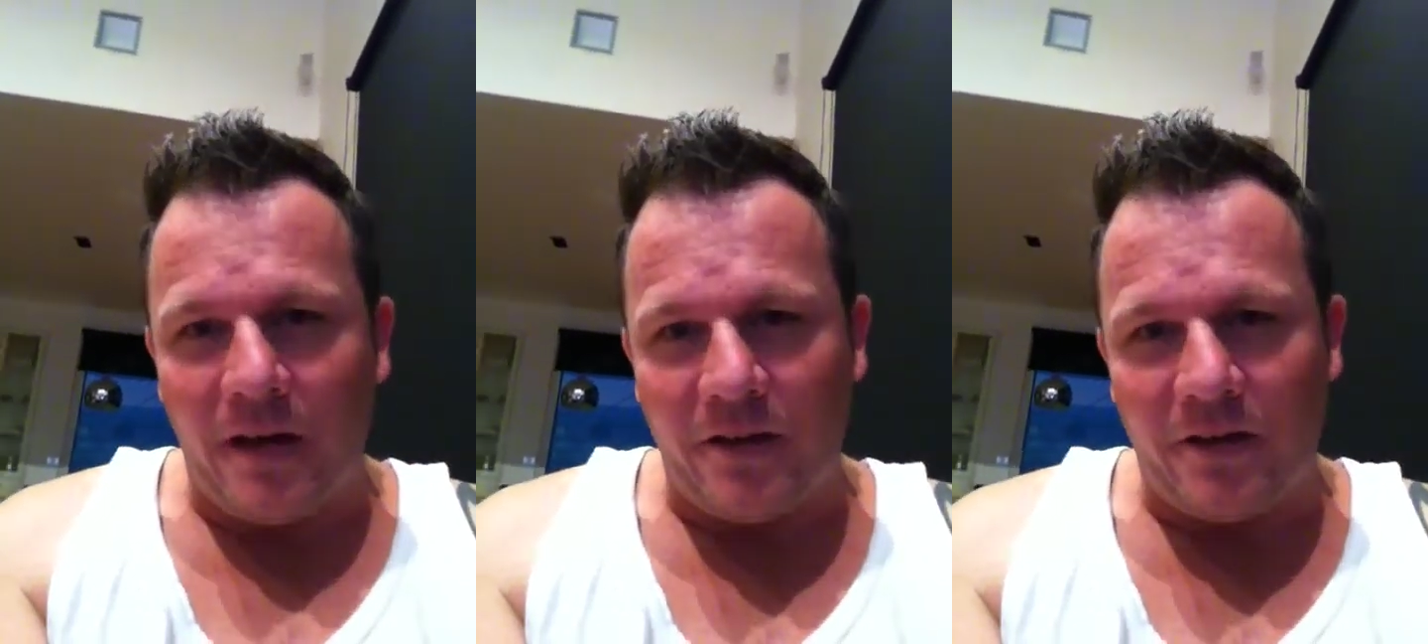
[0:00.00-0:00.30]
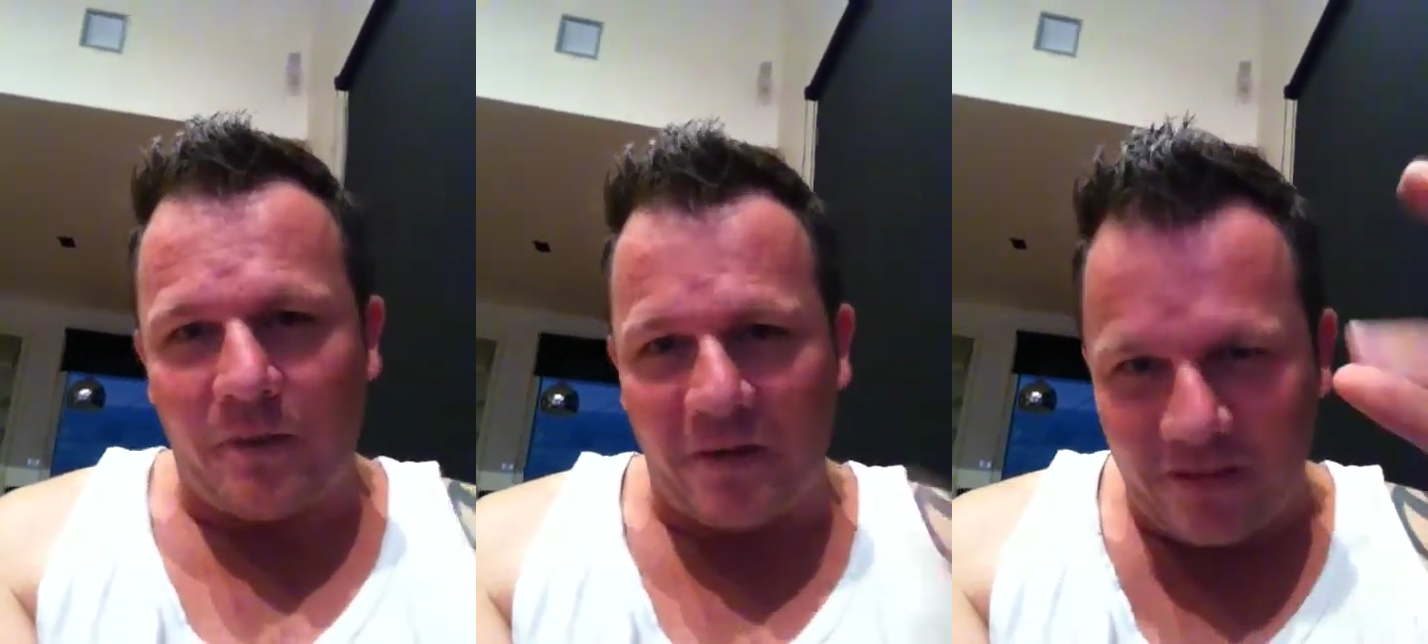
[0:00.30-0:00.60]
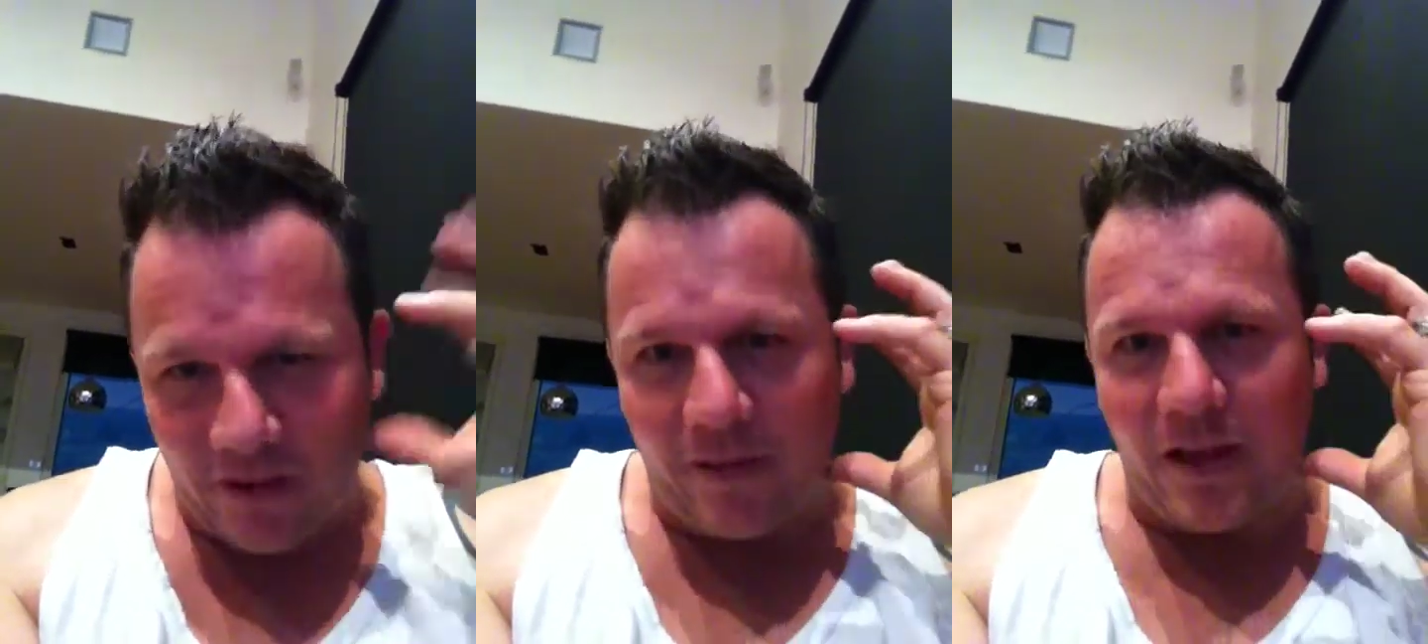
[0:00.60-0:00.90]
and he'd be
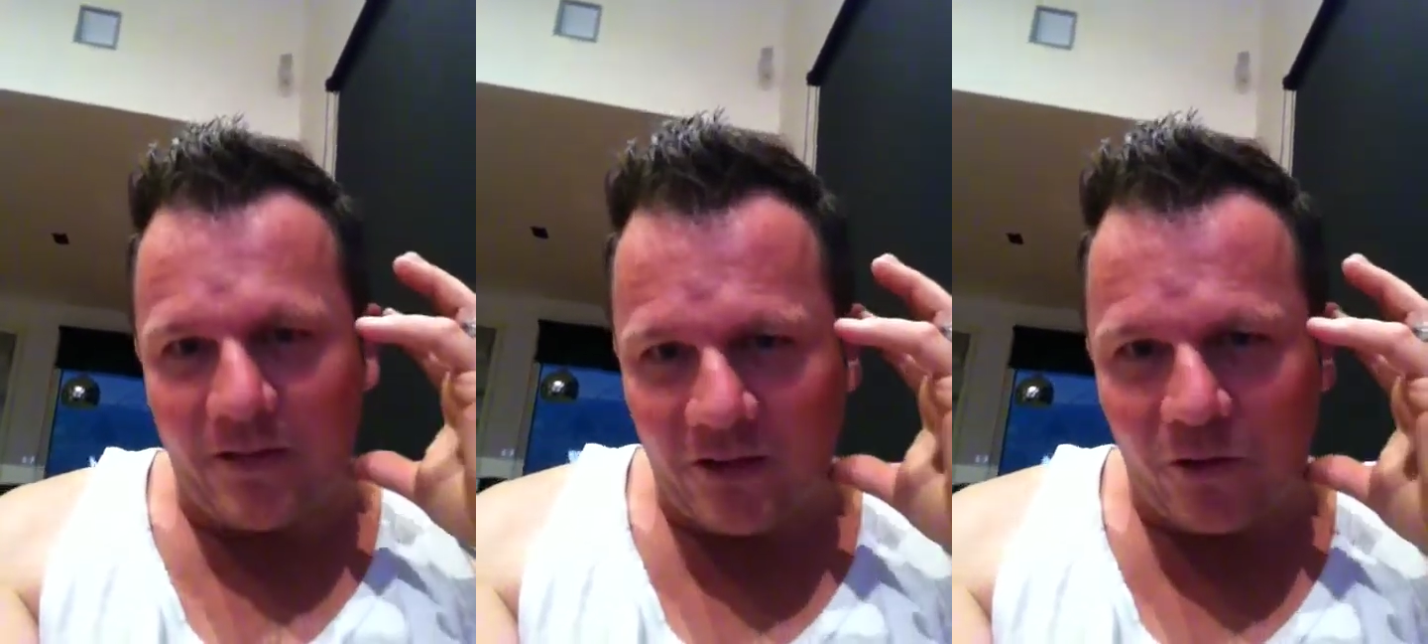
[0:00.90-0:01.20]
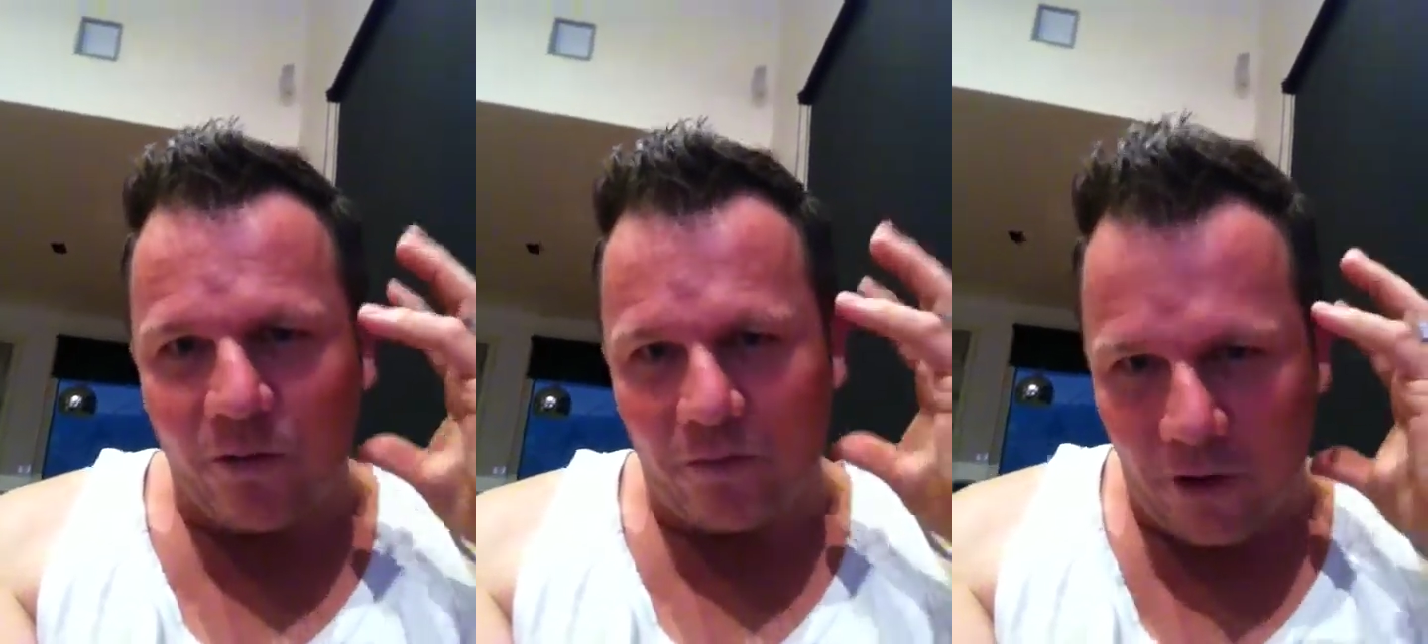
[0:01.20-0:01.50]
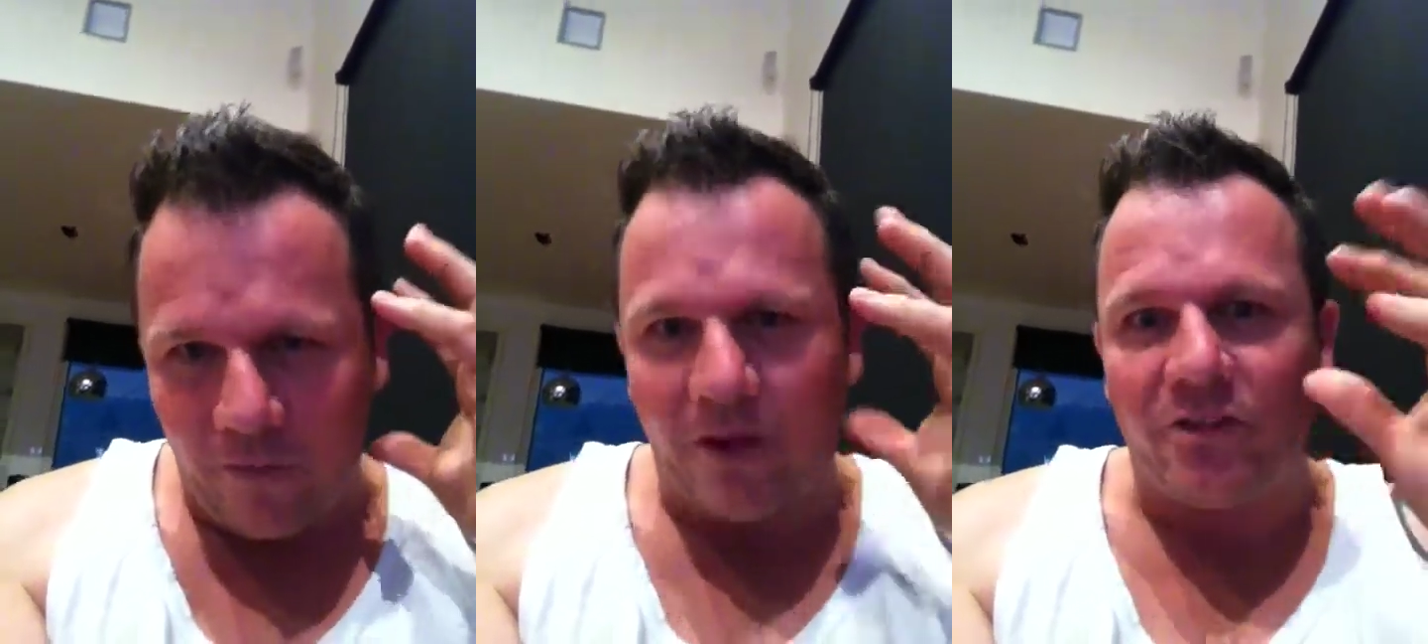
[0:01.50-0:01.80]
sitting there listening to his
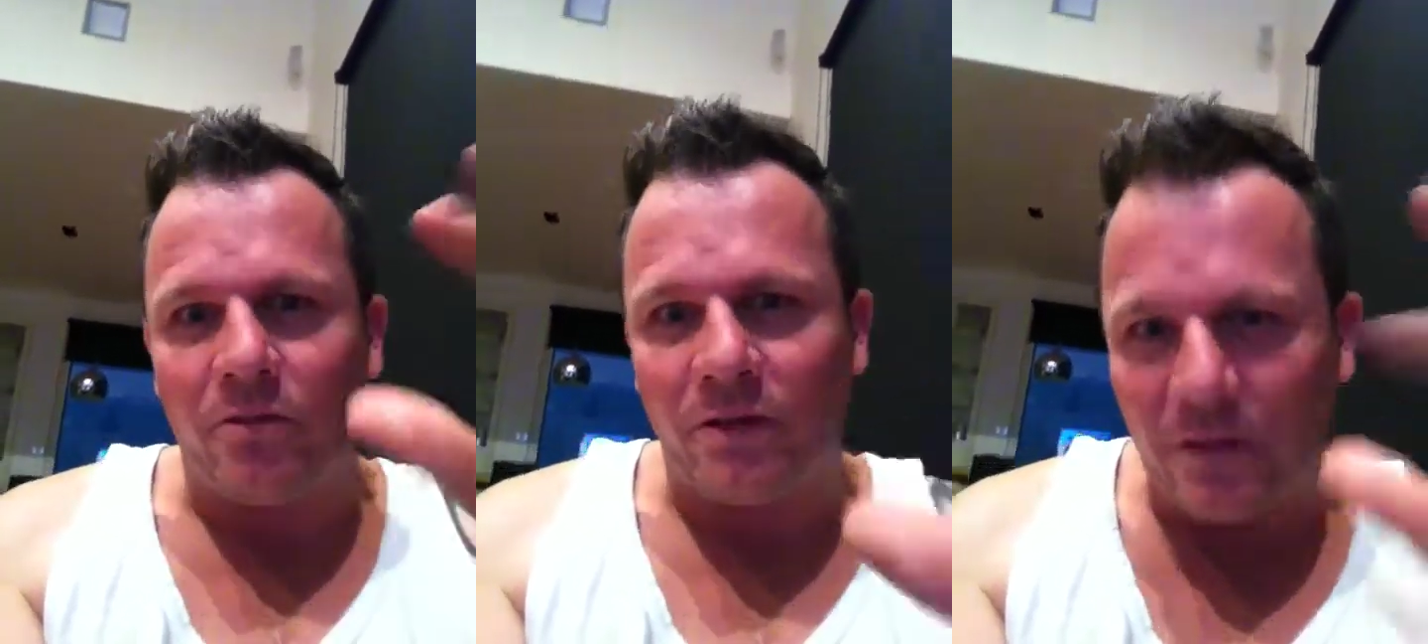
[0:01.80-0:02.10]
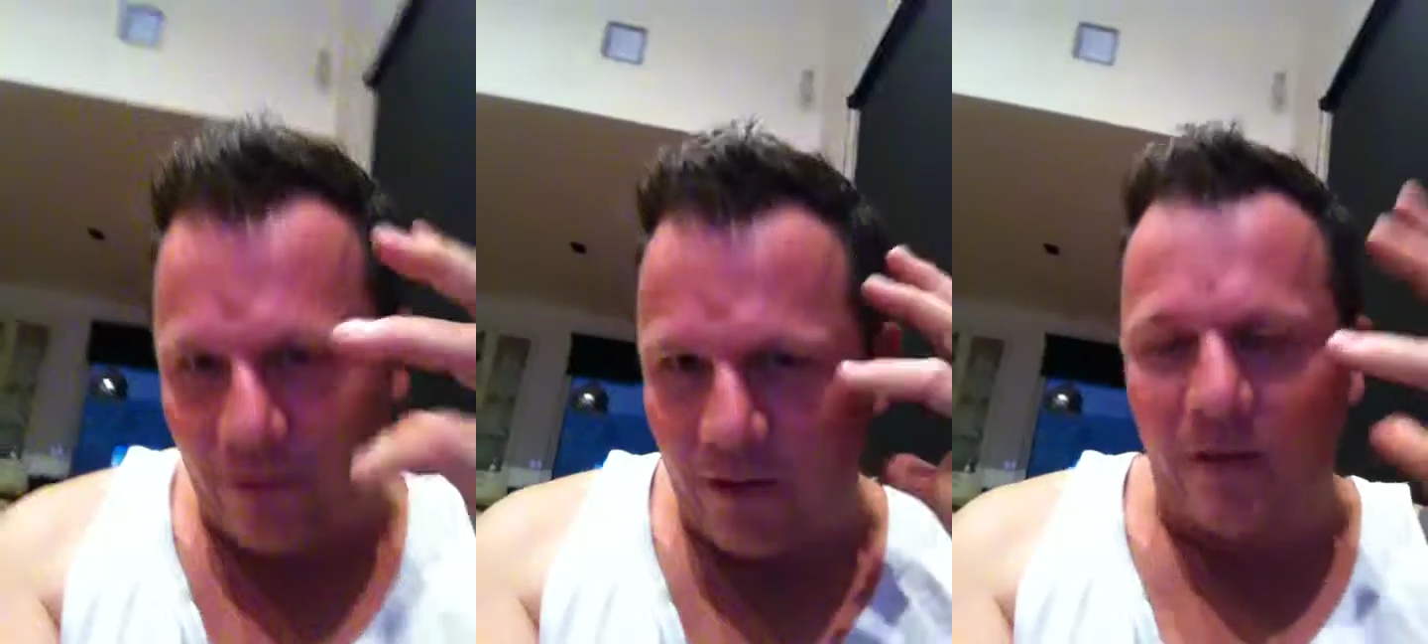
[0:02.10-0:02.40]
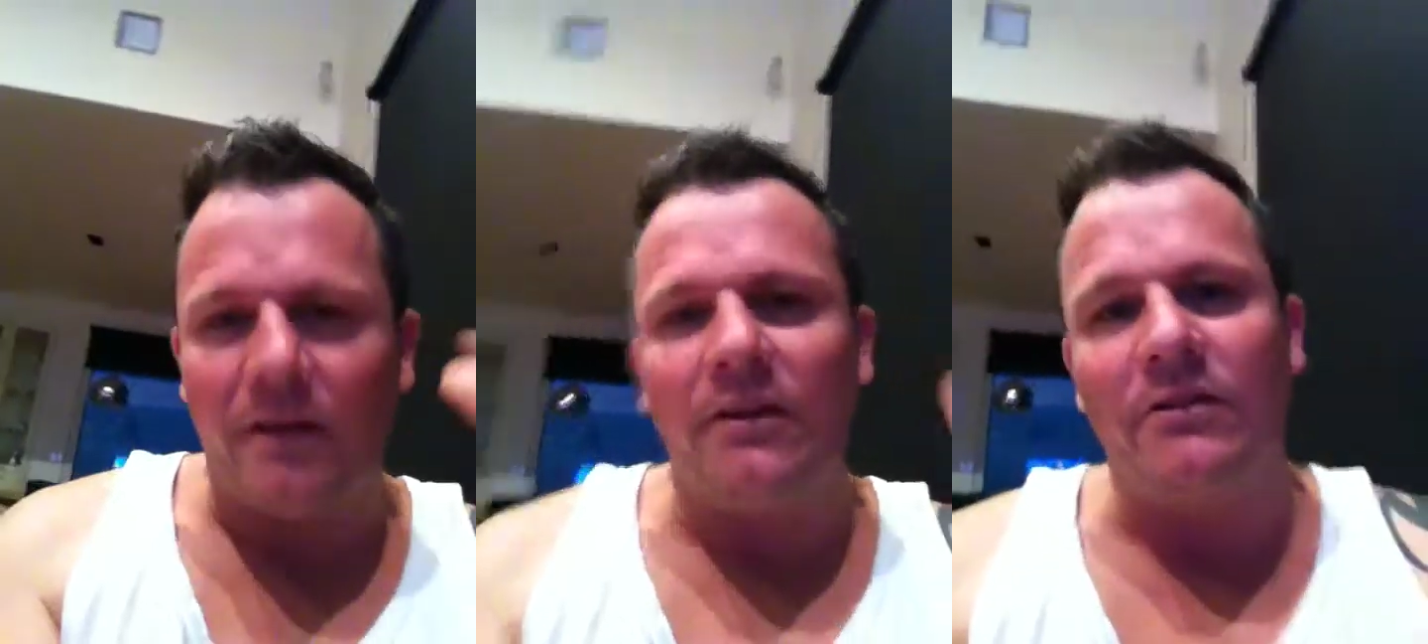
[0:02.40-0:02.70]
motivational
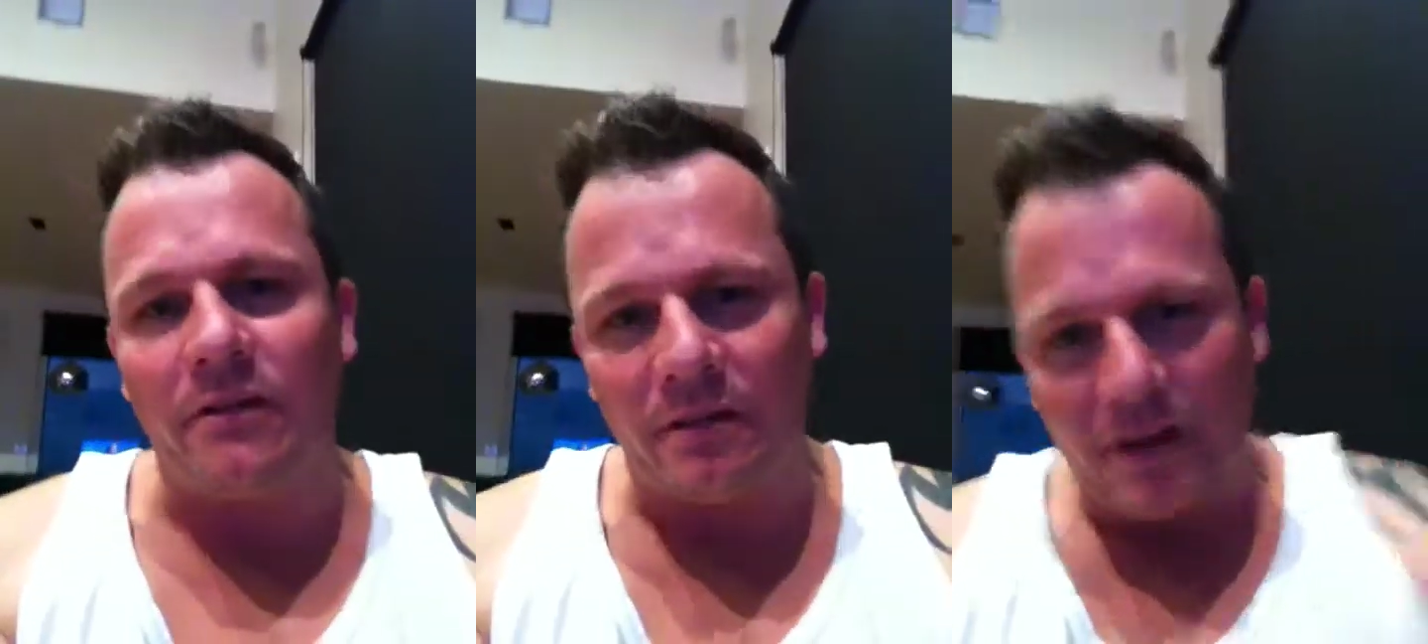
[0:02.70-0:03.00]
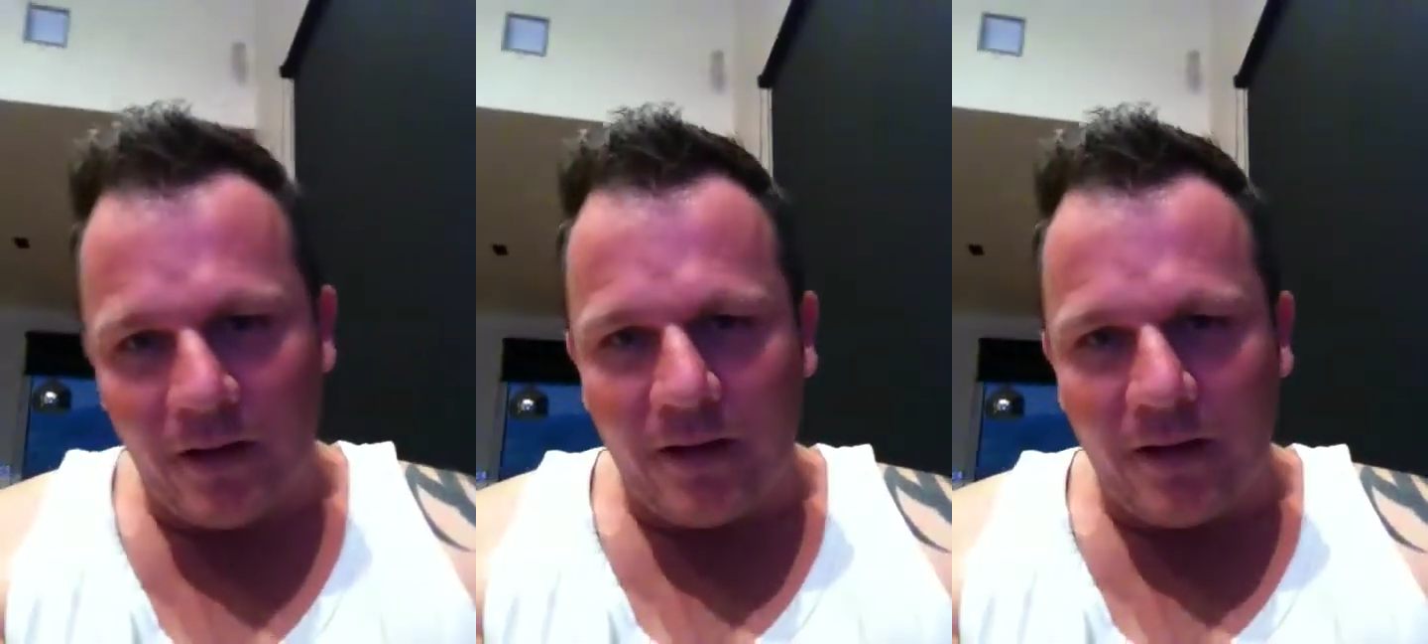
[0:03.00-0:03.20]
DVDs, and